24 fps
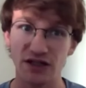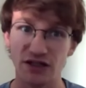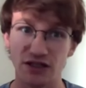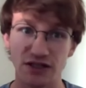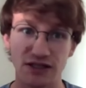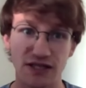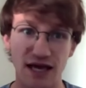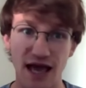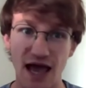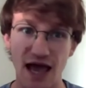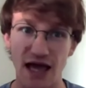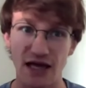Just
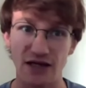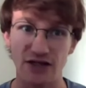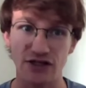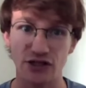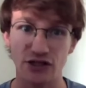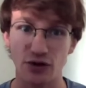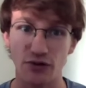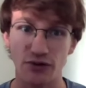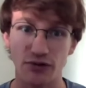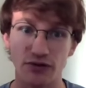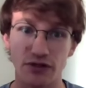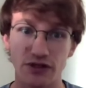say, hey, just
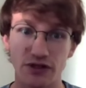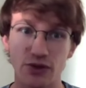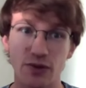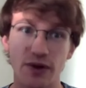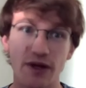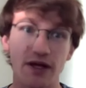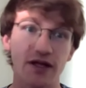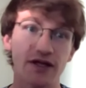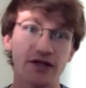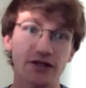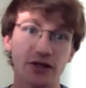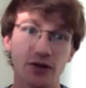go through this
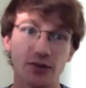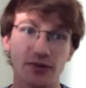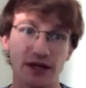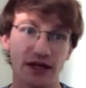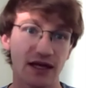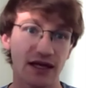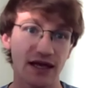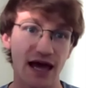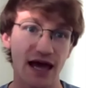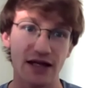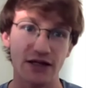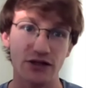quickly so we can
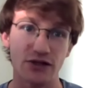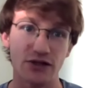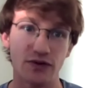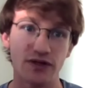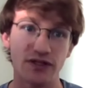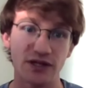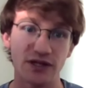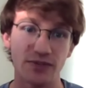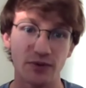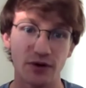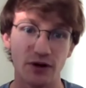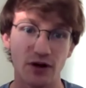get into a
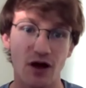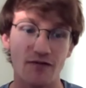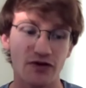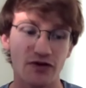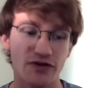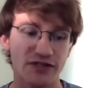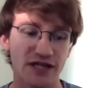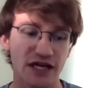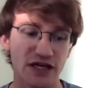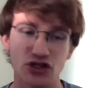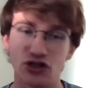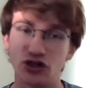deeper
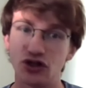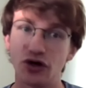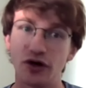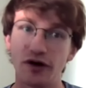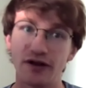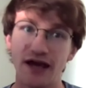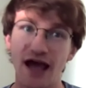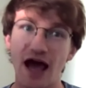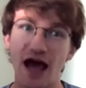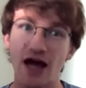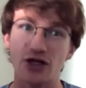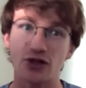conversation during
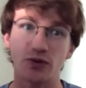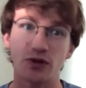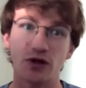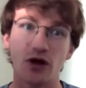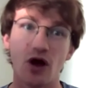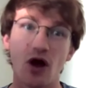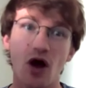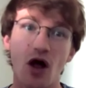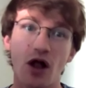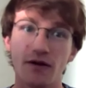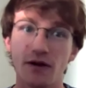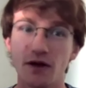the actual
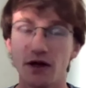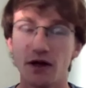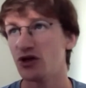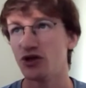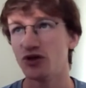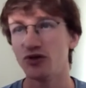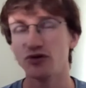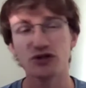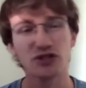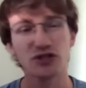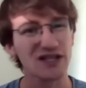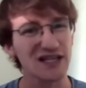call.
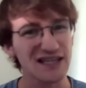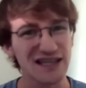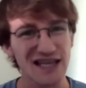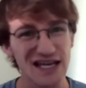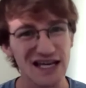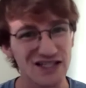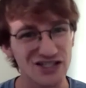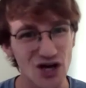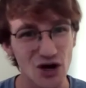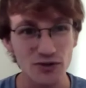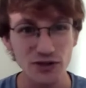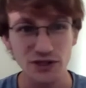Usually they
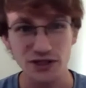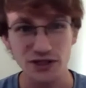don't,